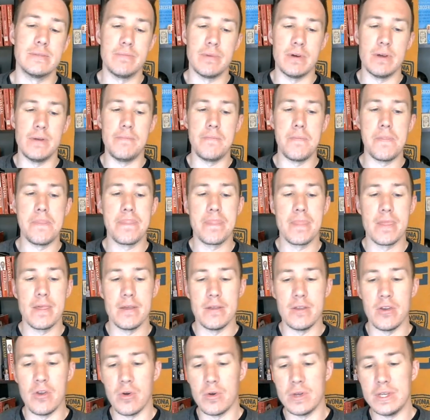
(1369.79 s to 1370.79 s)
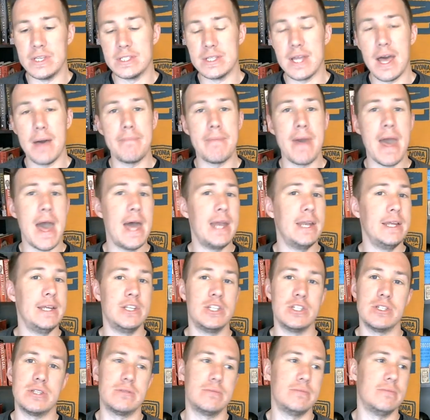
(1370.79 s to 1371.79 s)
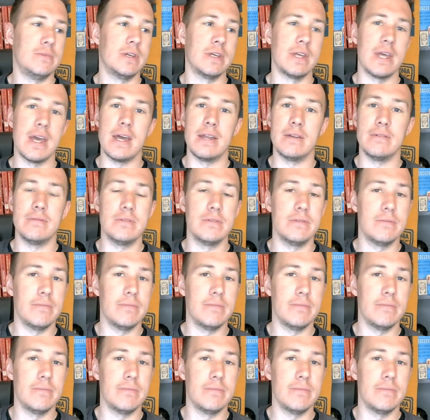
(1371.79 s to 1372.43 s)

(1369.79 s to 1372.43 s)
But he's not bad. He just, again,